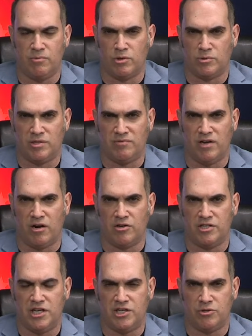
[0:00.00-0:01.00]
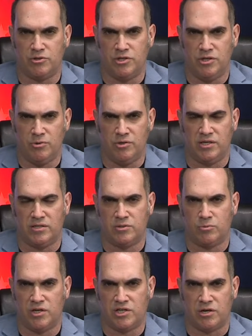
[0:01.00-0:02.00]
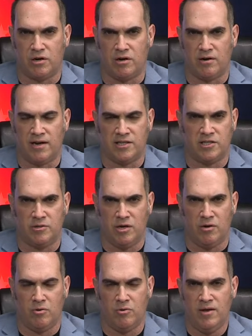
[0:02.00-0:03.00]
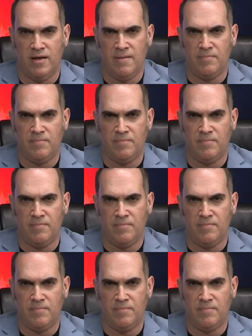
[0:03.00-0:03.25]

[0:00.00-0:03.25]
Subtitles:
and more specifically our teachers' unions, which are, as you know,